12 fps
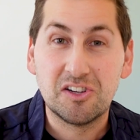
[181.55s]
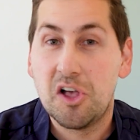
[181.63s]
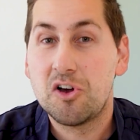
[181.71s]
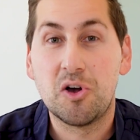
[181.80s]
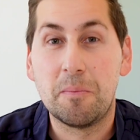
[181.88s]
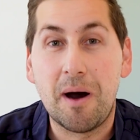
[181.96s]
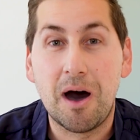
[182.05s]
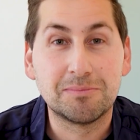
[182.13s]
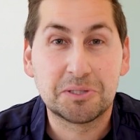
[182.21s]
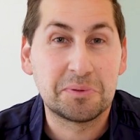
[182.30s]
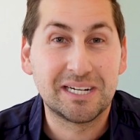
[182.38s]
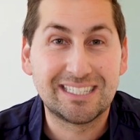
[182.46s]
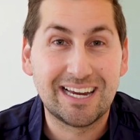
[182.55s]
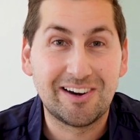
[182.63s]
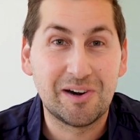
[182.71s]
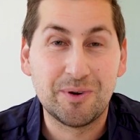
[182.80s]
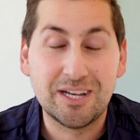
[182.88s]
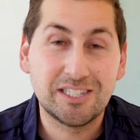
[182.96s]
local Palm Springs
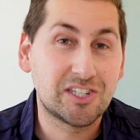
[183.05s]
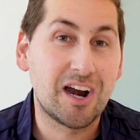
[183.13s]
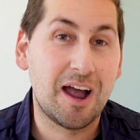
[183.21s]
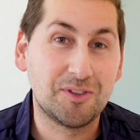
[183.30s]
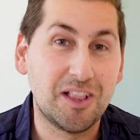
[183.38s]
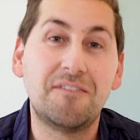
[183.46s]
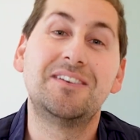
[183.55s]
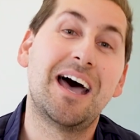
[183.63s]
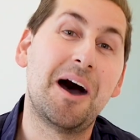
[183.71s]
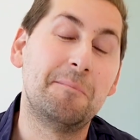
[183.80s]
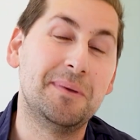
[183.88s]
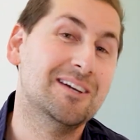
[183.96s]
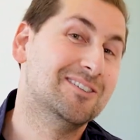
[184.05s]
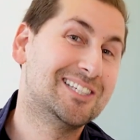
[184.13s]
area realtor. I would love to help you.